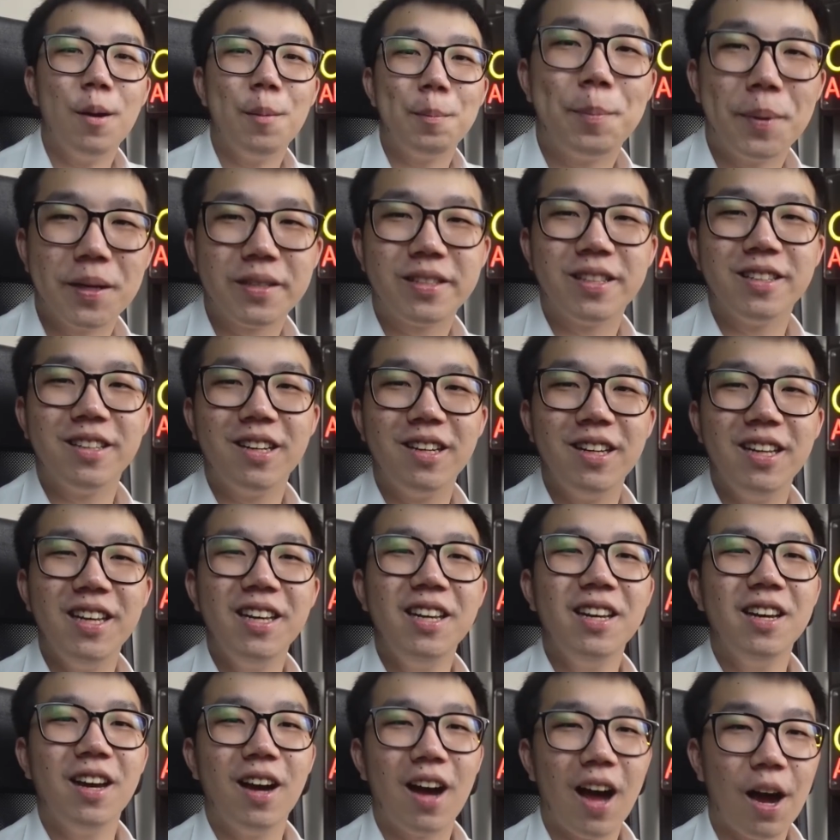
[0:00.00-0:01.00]

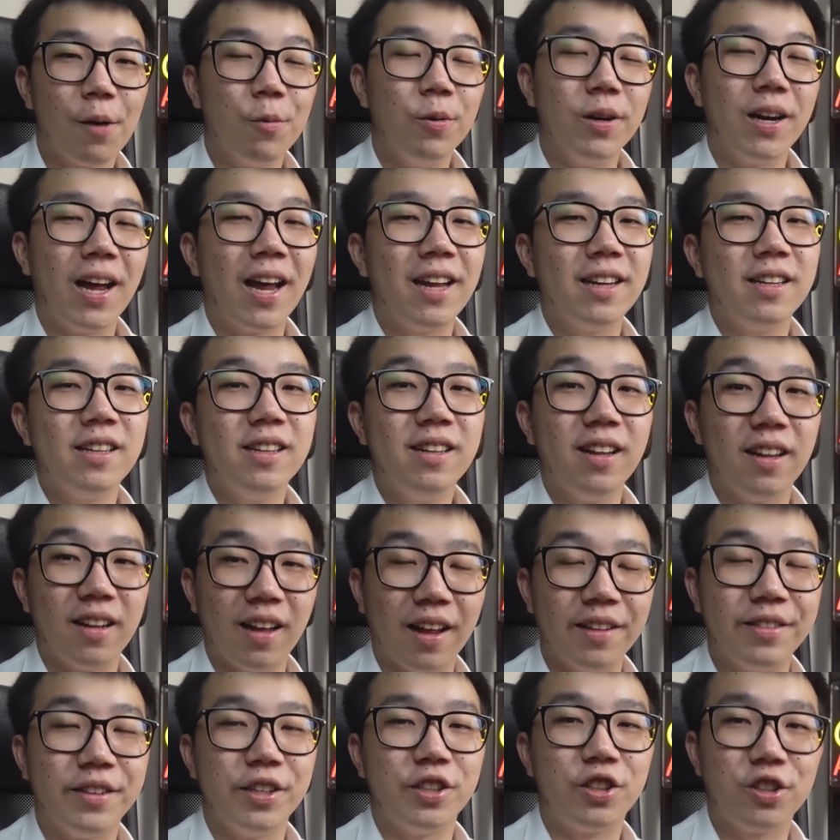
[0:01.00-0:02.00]
Personally, I would add in an
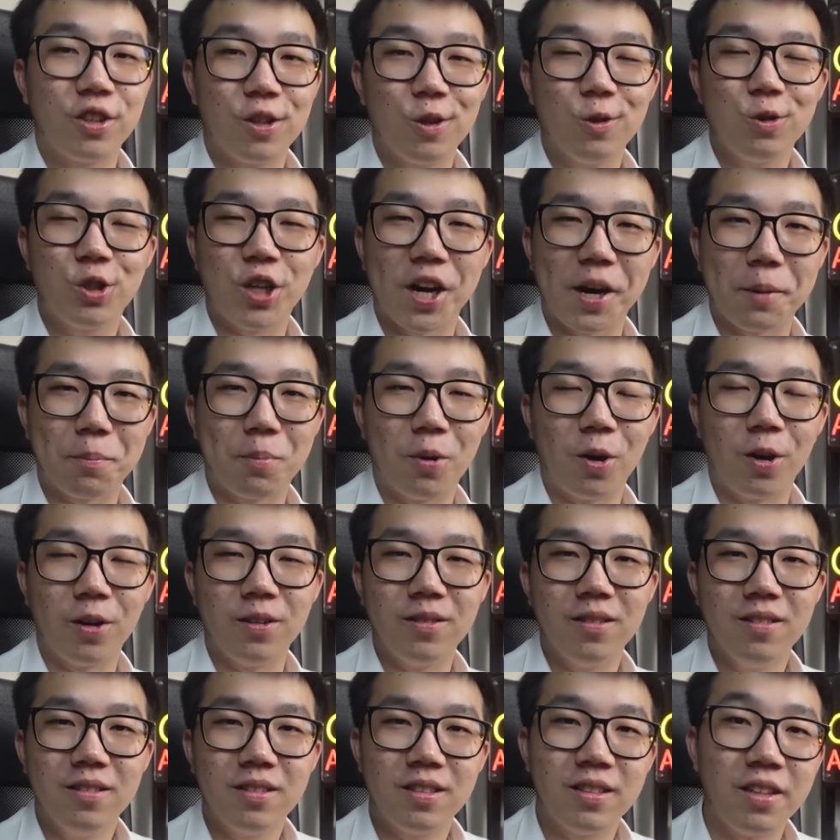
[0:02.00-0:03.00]
additional
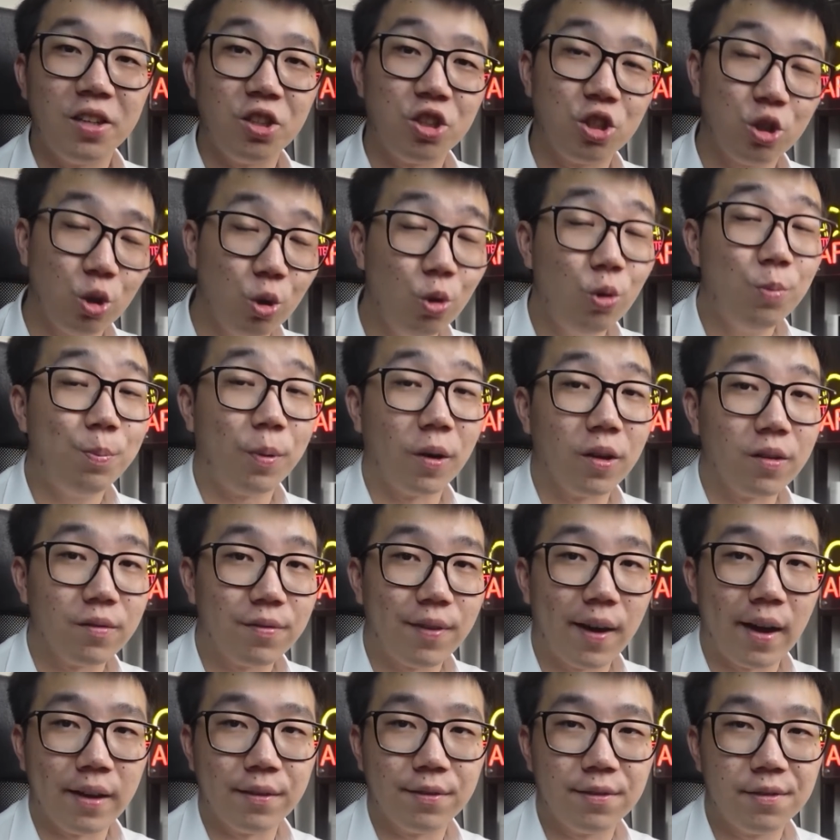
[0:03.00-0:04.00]
checkpoint, stage
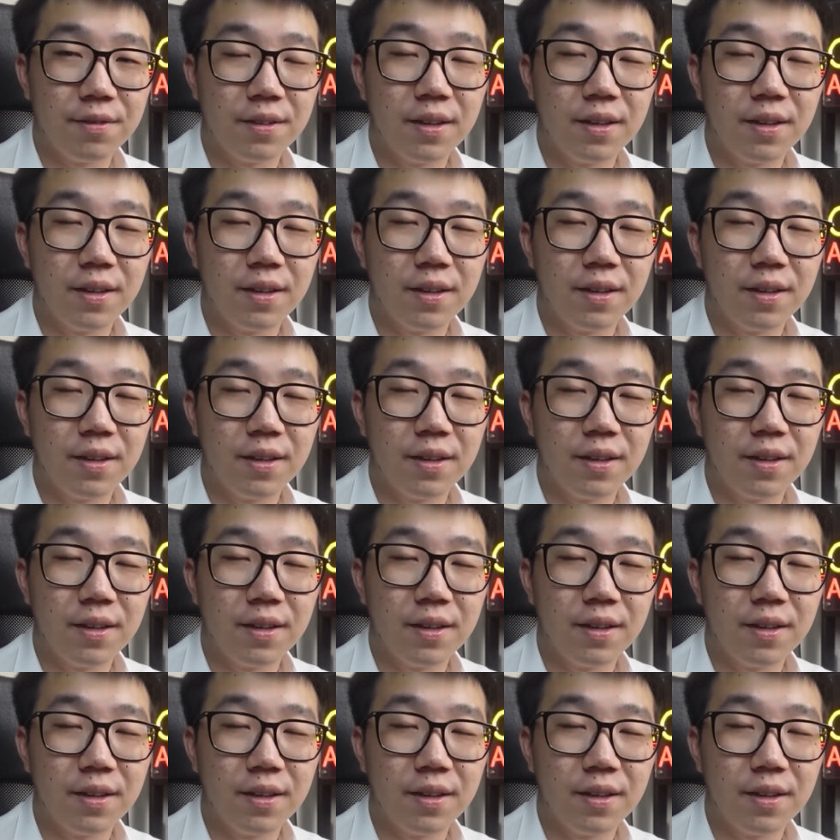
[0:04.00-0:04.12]
2.5.